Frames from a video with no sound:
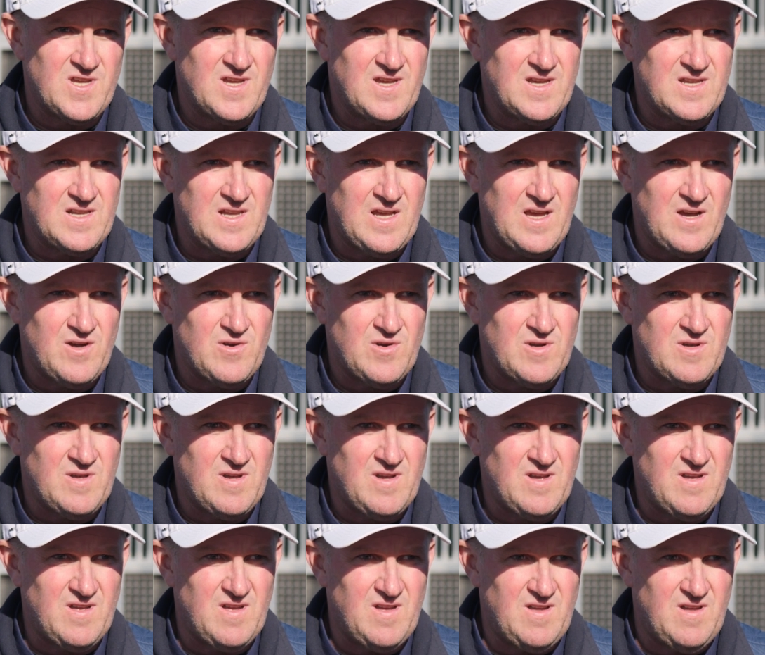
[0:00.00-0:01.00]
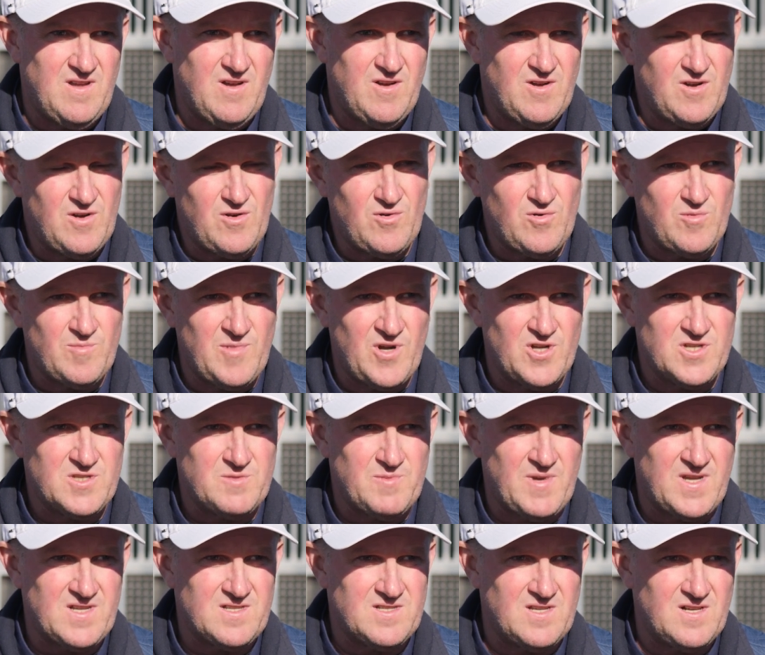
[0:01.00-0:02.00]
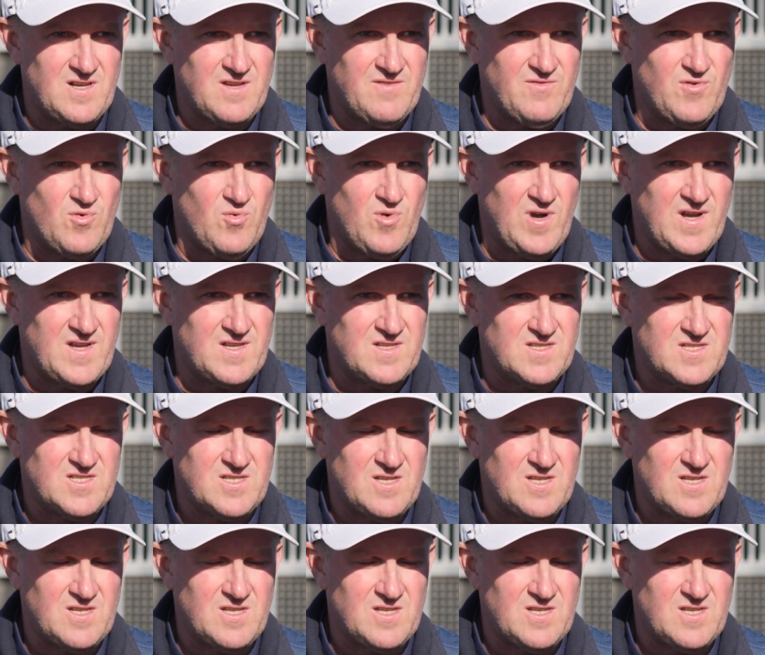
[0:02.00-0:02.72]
the year now are, are almost back to level weight.